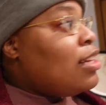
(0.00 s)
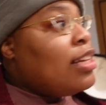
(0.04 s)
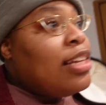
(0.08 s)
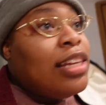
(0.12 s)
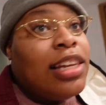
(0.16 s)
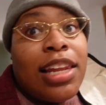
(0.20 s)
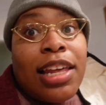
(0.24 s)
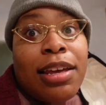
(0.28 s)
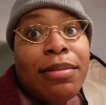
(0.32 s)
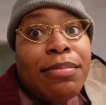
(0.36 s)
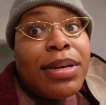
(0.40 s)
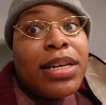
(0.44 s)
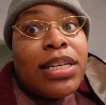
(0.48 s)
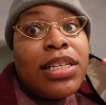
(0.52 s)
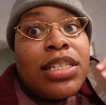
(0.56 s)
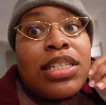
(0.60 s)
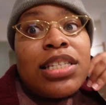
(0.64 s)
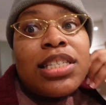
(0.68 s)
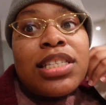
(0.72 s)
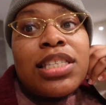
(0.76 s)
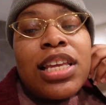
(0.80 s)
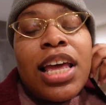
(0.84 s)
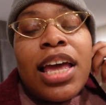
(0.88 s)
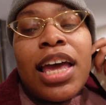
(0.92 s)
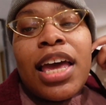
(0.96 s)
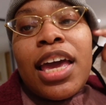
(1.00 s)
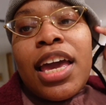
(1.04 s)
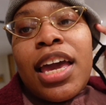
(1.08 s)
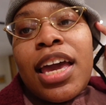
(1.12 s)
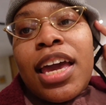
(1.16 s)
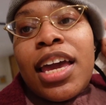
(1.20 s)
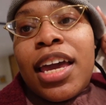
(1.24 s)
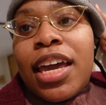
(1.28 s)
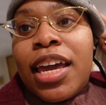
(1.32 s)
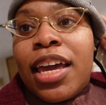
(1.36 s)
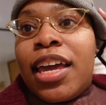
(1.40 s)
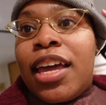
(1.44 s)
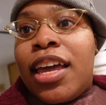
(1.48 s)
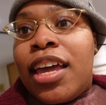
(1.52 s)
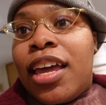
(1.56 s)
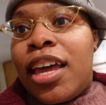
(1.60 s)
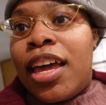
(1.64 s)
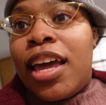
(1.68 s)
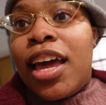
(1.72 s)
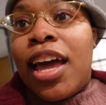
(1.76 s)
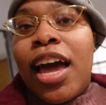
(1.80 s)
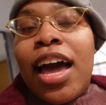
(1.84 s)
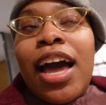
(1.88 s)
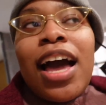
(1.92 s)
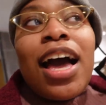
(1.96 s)
let me just say,
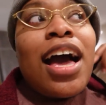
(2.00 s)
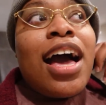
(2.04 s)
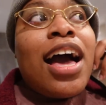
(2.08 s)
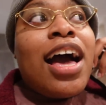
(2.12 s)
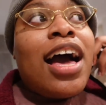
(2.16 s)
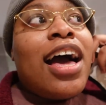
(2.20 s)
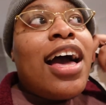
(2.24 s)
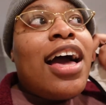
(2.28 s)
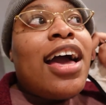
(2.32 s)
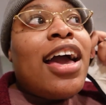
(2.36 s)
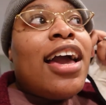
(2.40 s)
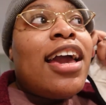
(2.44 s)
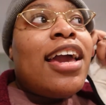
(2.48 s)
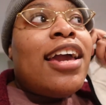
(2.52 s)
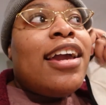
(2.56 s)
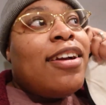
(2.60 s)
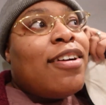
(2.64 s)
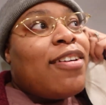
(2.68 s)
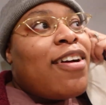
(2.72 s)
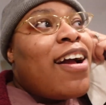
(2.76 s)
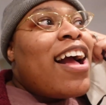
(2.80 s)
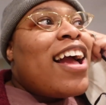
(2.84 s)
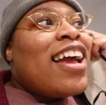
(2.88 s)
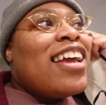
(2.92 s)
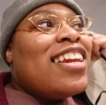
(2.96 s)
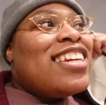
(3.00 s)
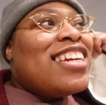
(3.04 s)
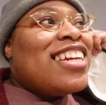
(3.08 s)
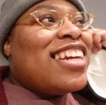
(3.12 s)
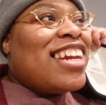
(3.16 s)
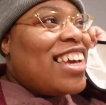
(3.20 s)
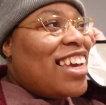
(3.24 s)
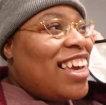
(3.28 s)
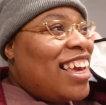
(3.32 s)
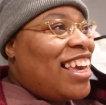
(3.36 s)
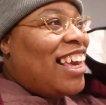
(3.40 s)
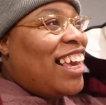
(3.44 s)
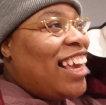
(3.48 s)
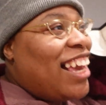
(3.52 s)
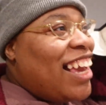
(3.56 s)
I cried today.